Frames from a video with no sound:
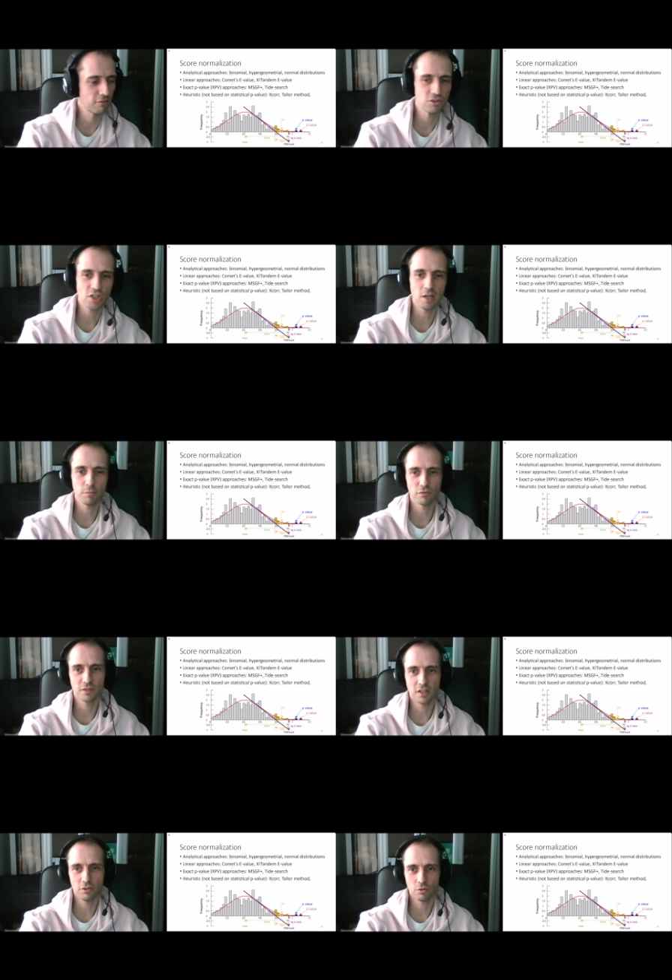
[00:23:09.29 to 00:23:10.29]
shape of
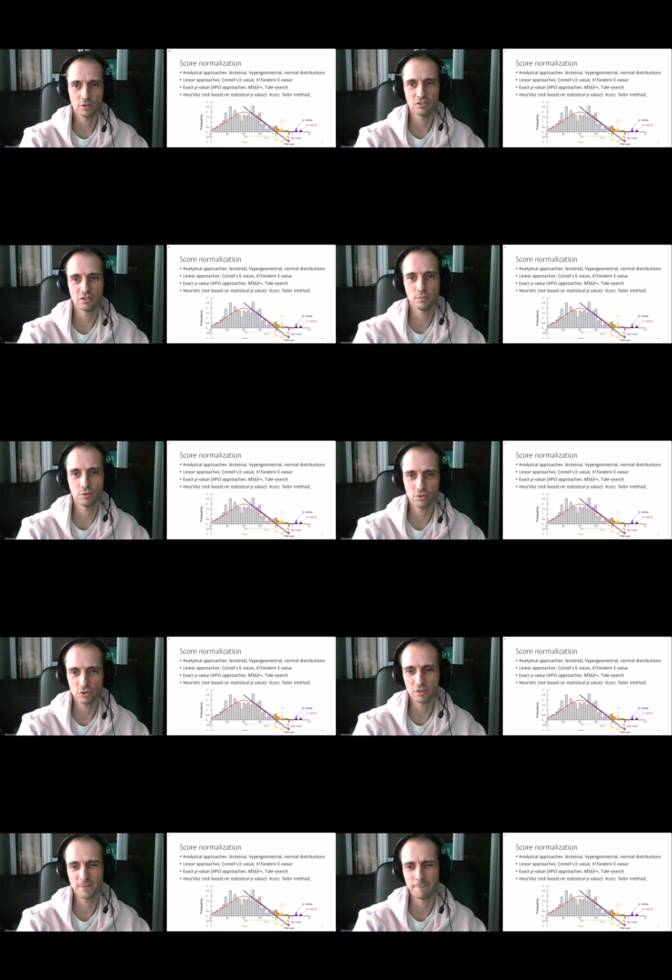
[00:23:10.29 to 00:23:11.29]
the null
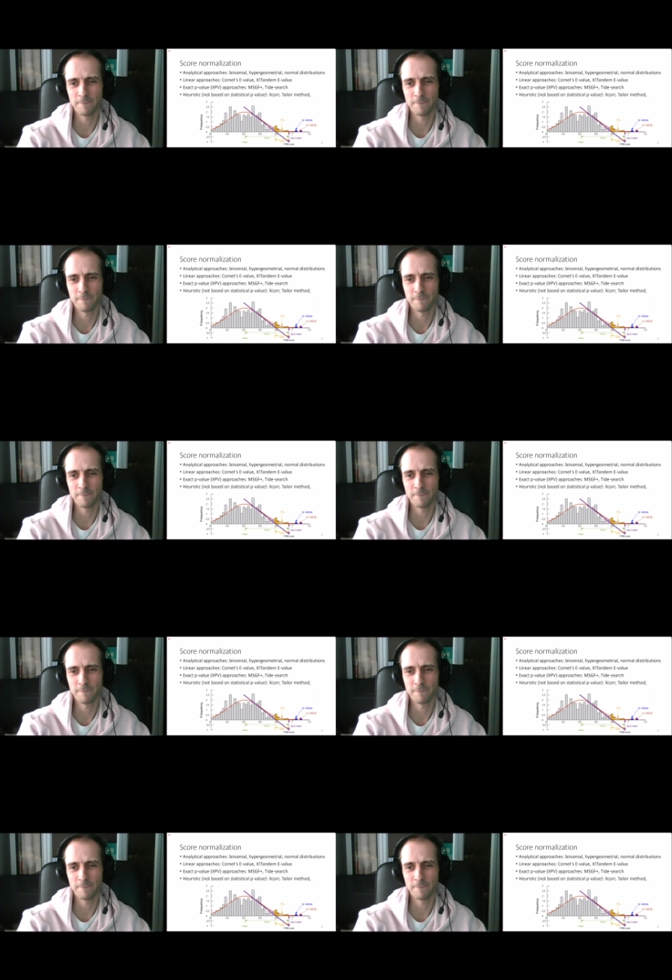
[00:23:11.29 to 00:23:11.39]
distributions.